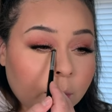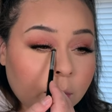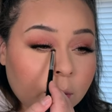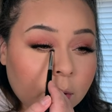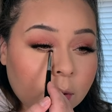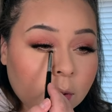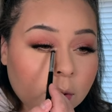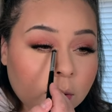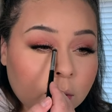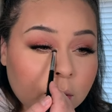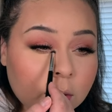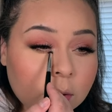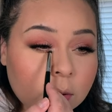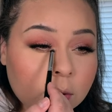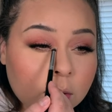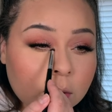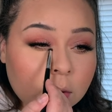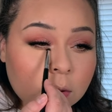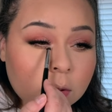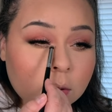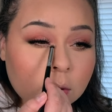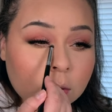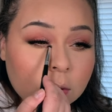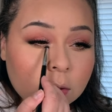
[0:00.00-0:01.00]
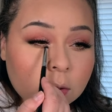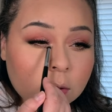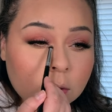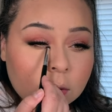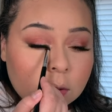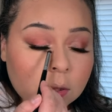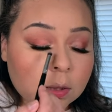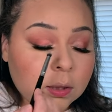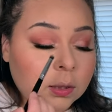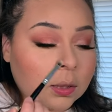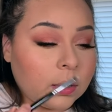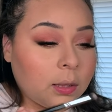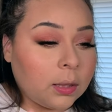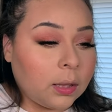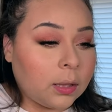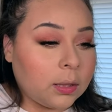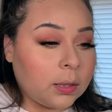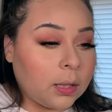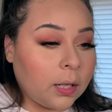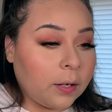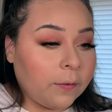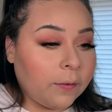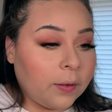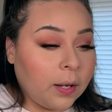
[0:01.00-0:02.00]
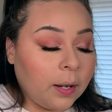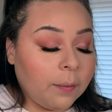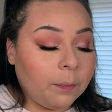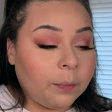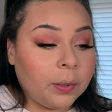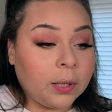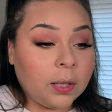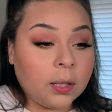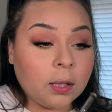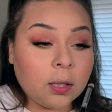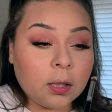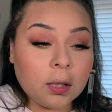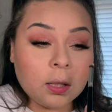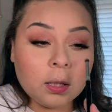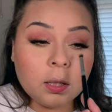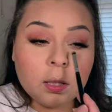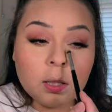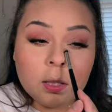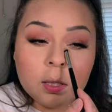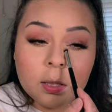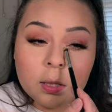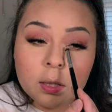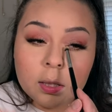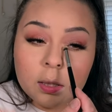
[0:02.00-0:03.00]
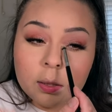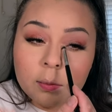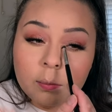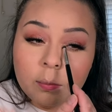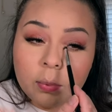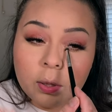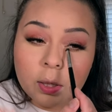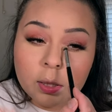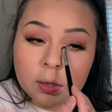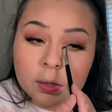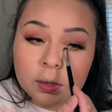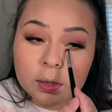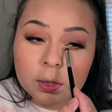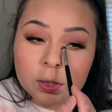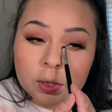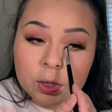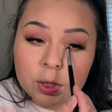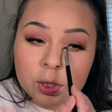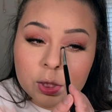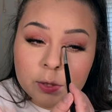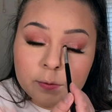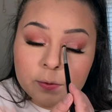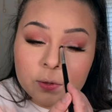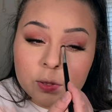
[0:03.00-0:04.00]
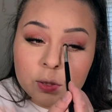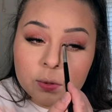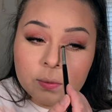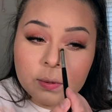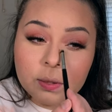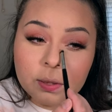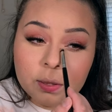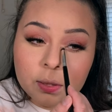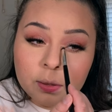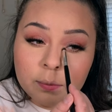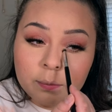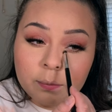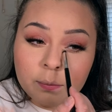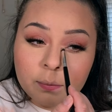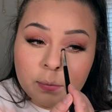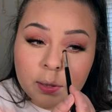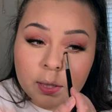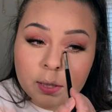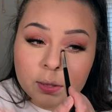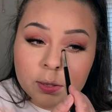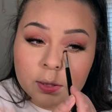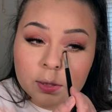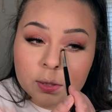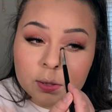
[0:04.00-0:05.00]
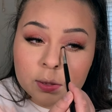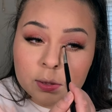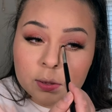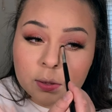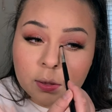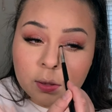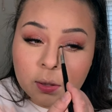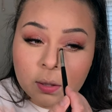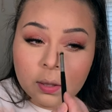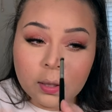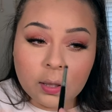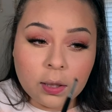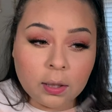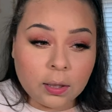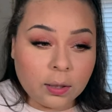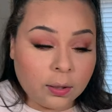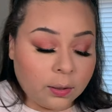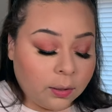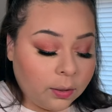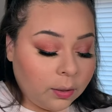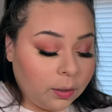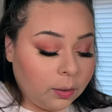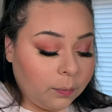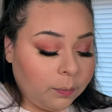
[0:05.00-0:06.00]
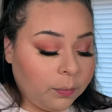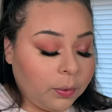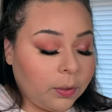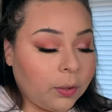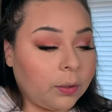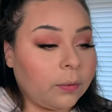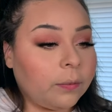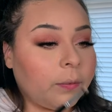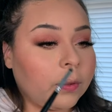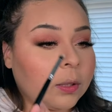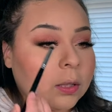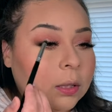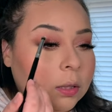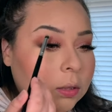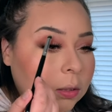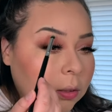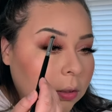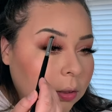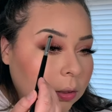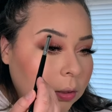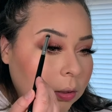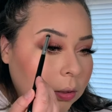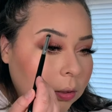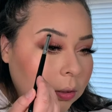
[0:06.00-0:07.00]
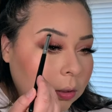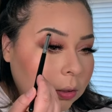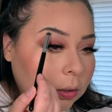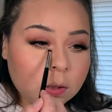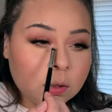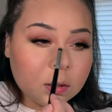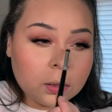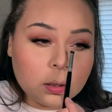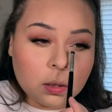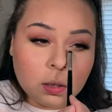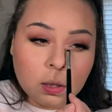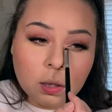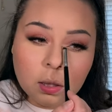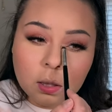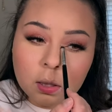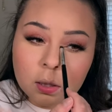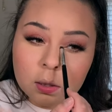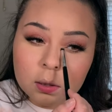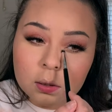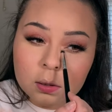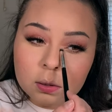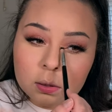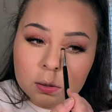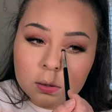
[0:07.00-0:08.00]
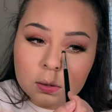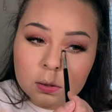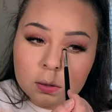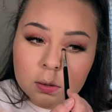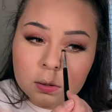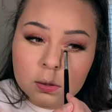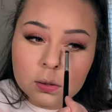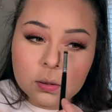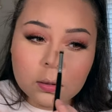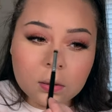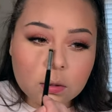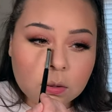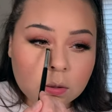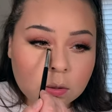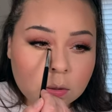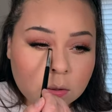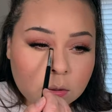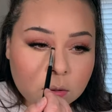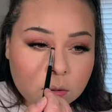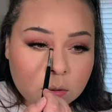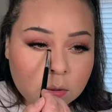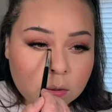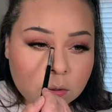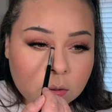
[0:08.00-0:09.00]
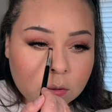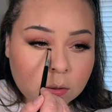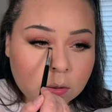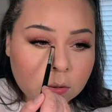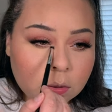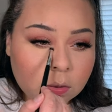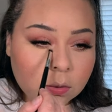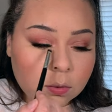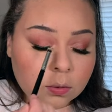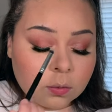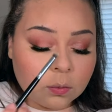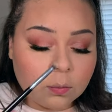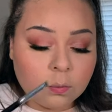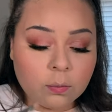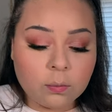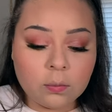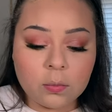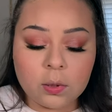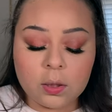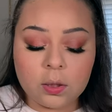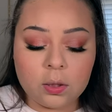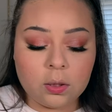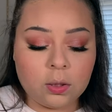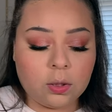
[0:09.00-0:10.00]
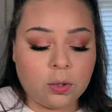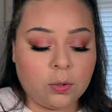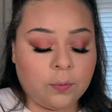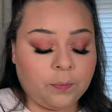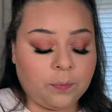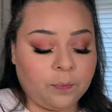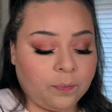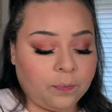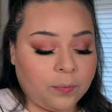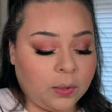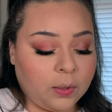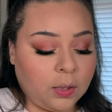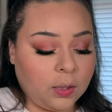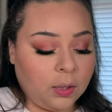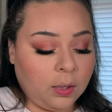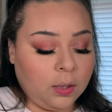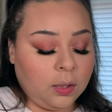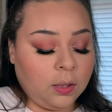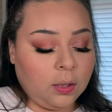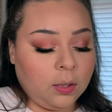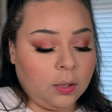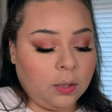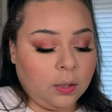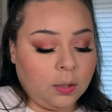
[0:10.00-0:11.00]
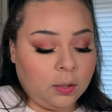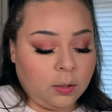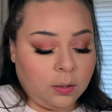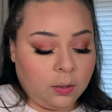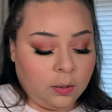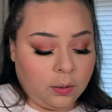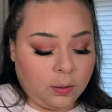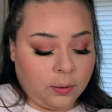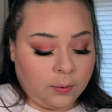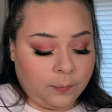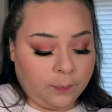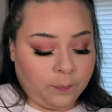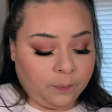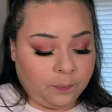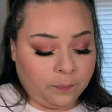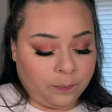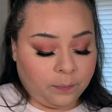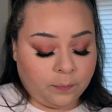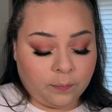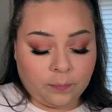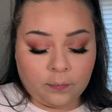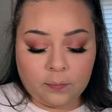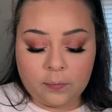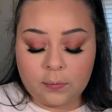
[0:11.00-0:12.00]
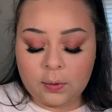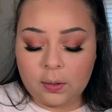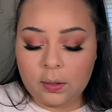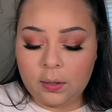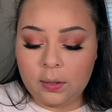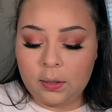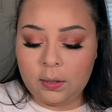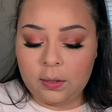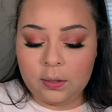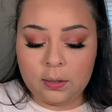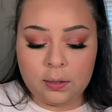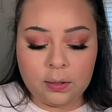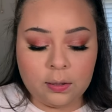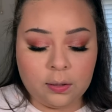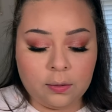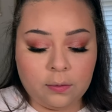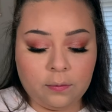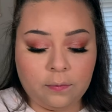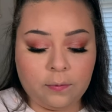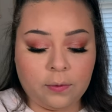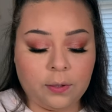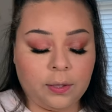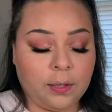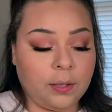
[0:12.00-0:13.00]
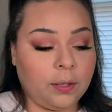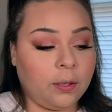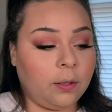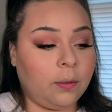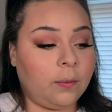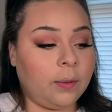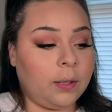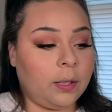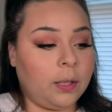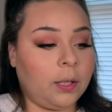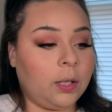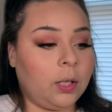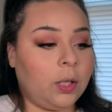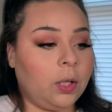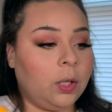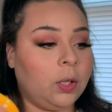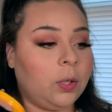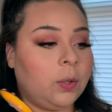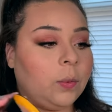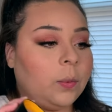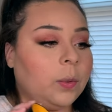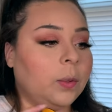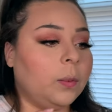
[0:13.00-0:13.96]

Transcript: This, since it does have that pink bronzy shift to it, it matches our eye look perfectly. It's not too much. Okay, and now for Heroin Glow